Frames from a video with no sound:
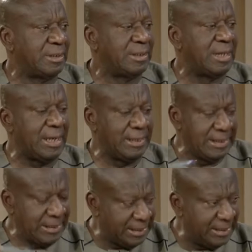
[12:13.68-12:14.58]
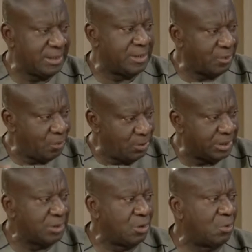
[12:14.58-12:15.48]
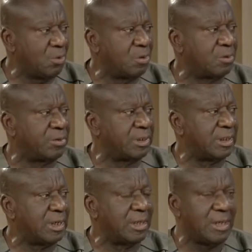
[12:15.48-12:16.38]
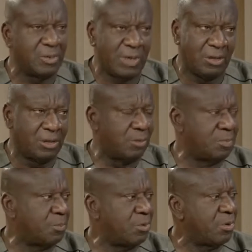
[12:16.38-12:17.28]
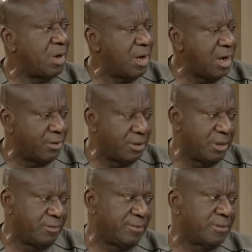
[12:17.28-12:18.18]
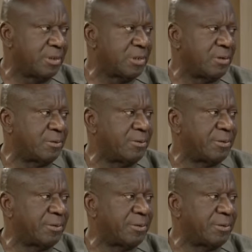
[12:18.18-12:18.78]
than it is within your own country? And that's why a lot of people are running away from this country.